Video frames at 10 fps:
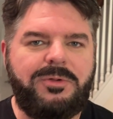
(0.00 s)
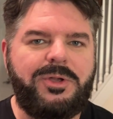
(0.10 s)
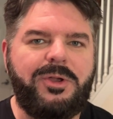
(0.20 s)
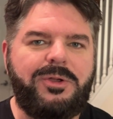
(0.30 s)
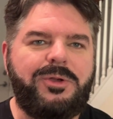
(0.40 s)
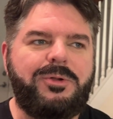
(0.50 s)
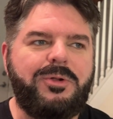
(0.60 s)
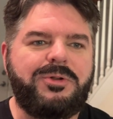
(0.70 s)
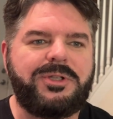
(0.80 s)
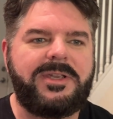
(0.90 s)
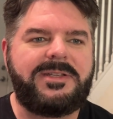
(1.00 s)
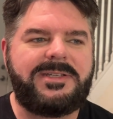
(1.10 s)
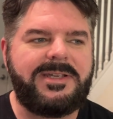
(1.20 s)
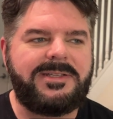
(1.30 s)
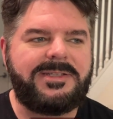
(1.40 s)
usually
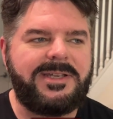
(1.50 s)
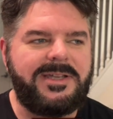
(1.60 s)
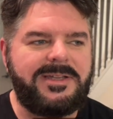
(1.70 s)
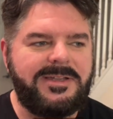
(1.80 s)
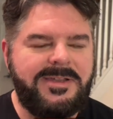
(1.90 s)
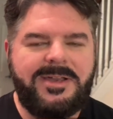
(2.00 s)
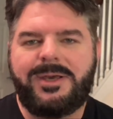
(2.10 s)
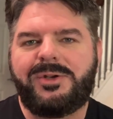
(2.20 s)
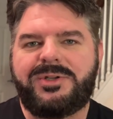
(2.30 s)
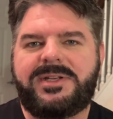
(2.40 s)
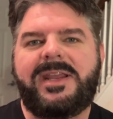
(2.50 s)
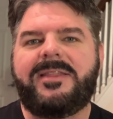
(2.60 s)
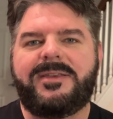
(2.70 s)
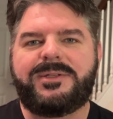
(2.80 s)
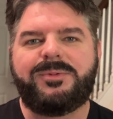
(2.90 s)
tend to
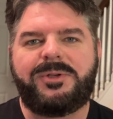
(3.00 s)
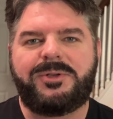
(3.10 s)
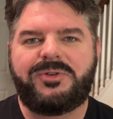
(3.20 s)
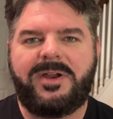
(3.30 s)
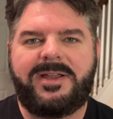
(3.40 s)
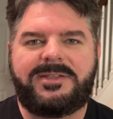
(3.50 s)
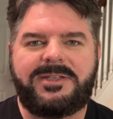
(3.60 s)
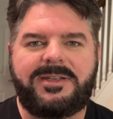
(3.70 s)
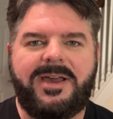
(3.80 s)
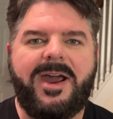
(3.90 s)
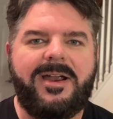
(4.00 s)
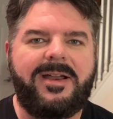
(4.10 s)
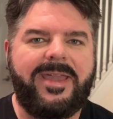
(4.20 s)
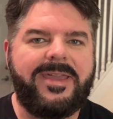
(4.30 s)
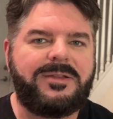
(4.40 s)
understand this when you're trying to hire
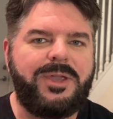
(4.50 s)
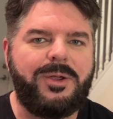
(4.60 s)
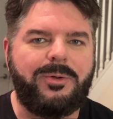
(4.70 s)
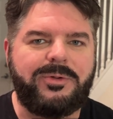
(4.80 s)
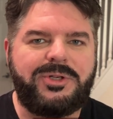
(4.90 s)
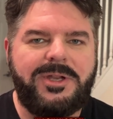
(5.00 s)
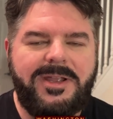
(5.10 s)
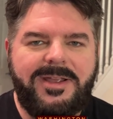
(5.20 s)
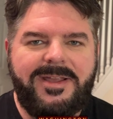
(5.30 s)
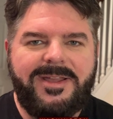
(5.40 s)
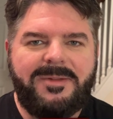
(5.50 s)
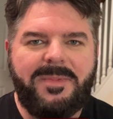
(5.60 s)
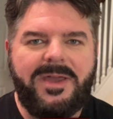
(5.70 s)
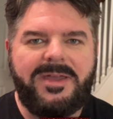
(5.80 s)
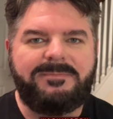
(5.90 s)
a head coach,
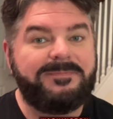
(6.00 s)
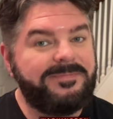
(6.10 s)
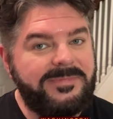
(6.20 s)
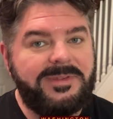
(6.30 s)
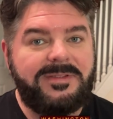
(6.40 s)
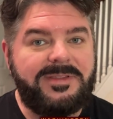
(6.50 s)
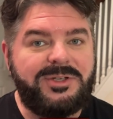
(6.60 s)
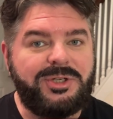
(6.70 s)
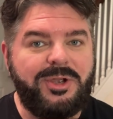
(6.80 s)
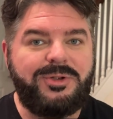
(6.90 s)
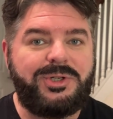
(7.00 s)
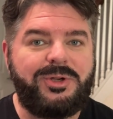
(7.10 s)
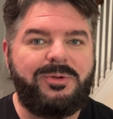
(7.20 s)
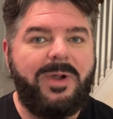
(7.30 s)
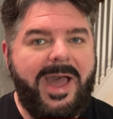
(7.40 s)
but this shows
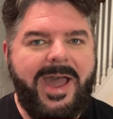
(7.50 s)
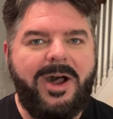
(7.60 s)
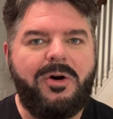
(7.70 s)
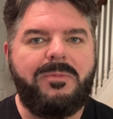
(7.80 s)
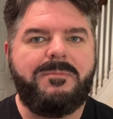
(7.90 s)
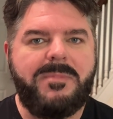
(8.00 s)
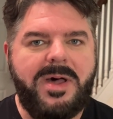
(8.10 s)
you how